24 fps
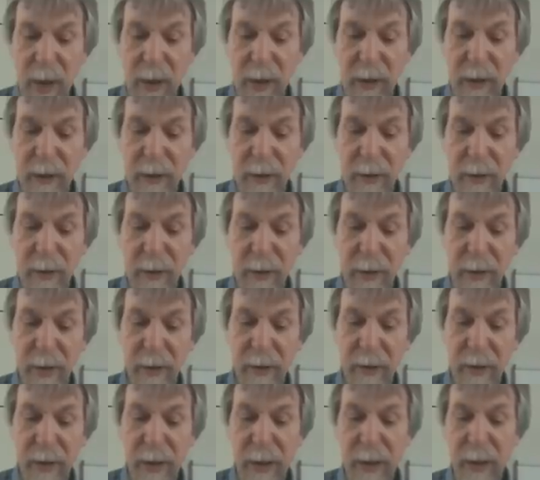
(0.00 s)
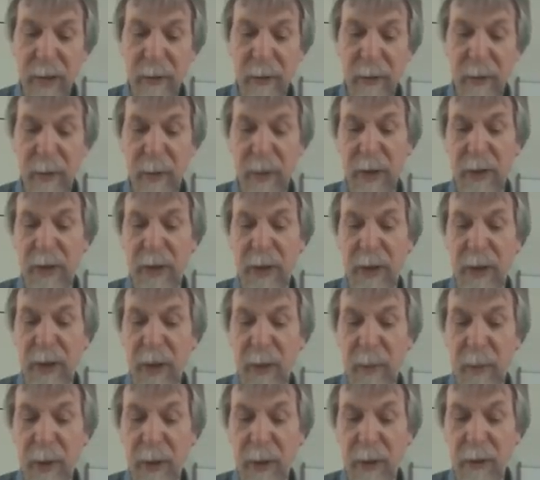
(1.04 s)
considering the case where t
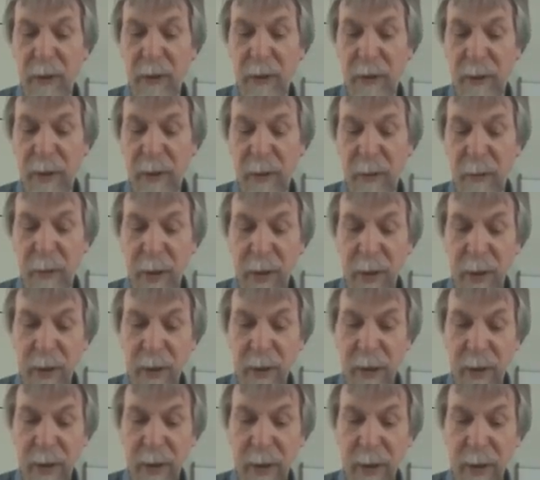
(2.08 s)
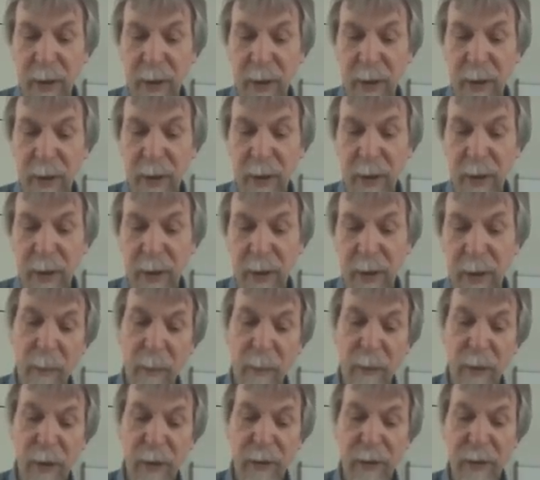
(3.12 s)
approaches infinity, it's
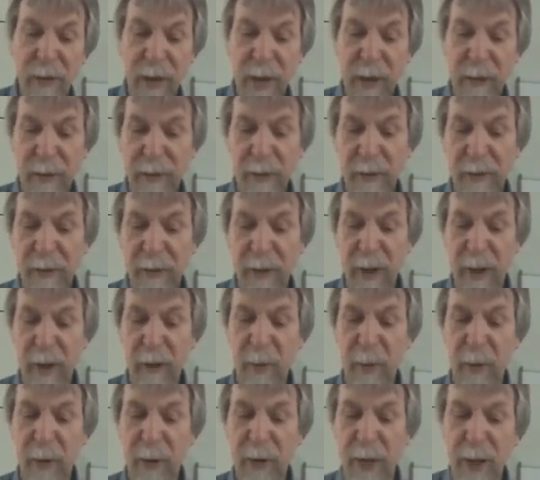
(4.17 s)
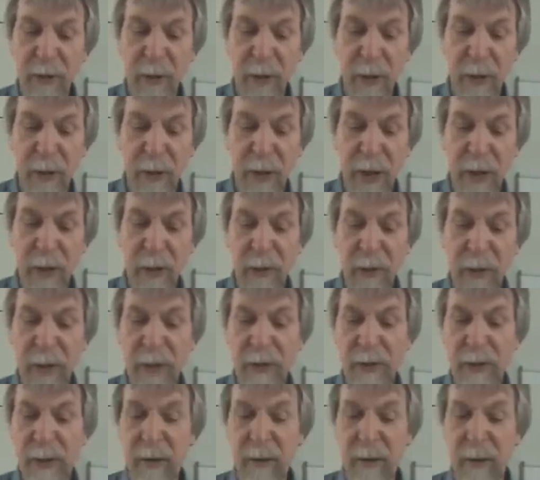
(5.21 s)
obvious that this exponential
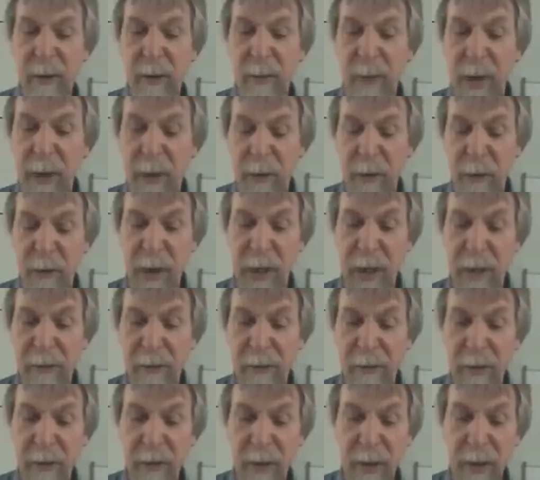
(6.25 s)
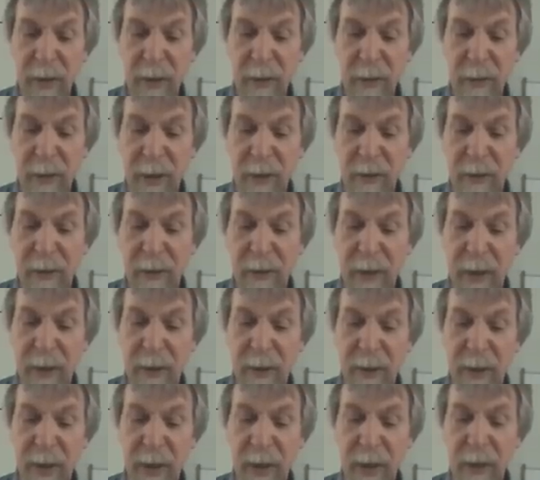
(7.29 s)
decrease is a much faster decrease than
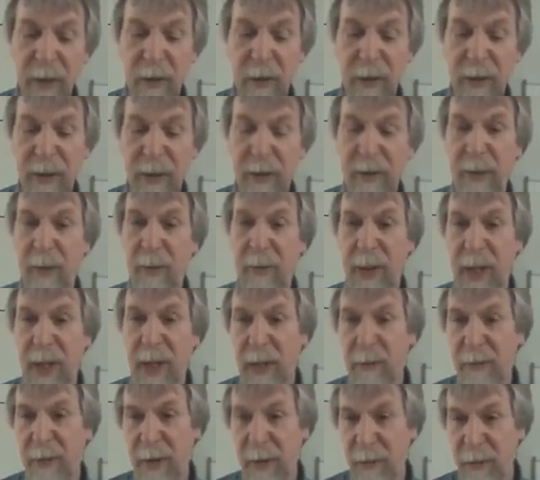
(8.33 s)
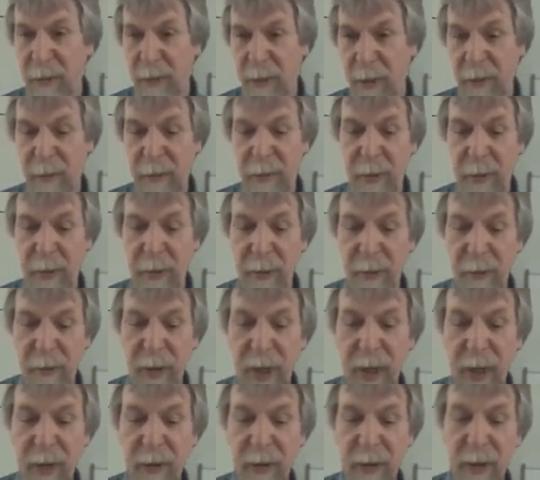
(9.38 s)
the increase that we have there for the first
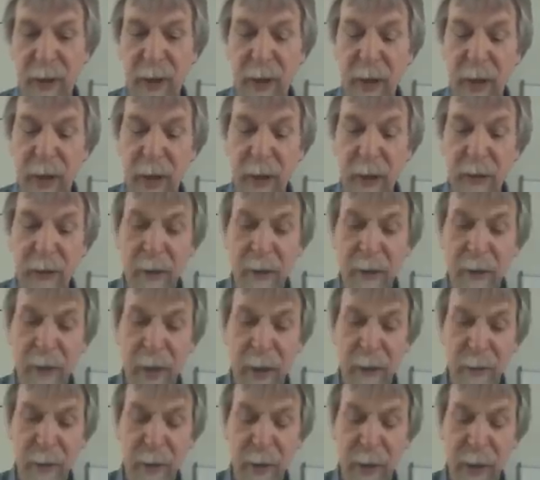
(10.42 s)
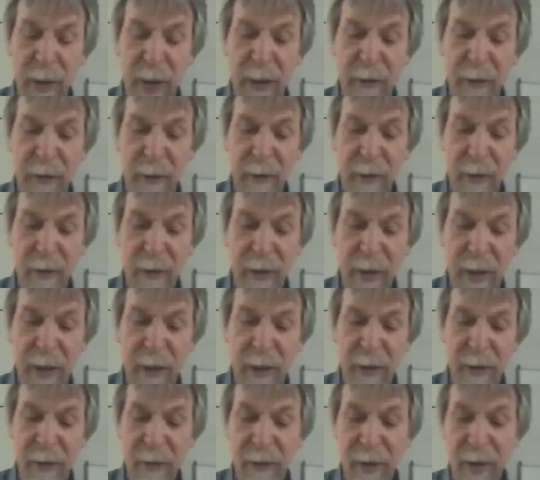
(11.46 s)
factor. So therefore, as a
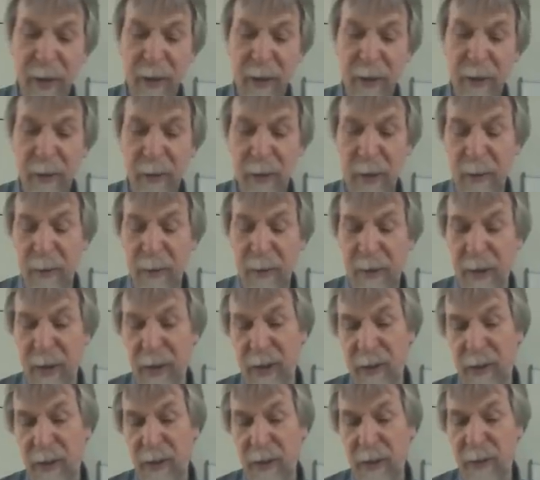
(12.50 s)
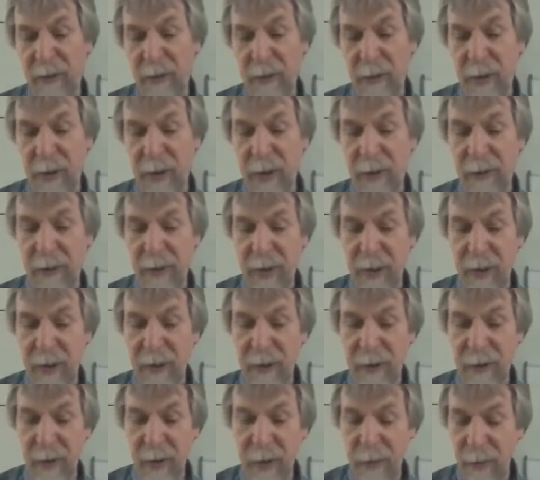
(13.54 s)
result, the second term there also is
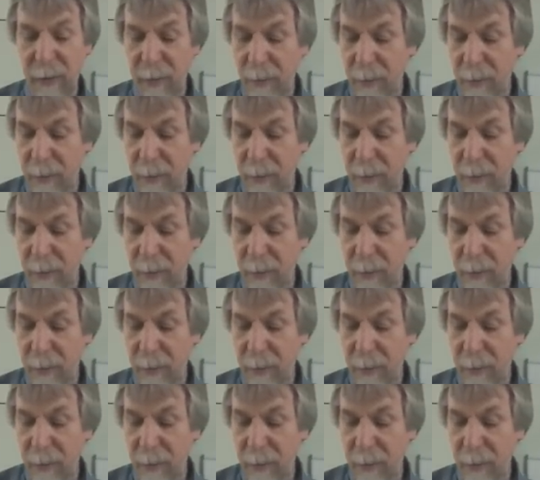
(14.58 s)
0.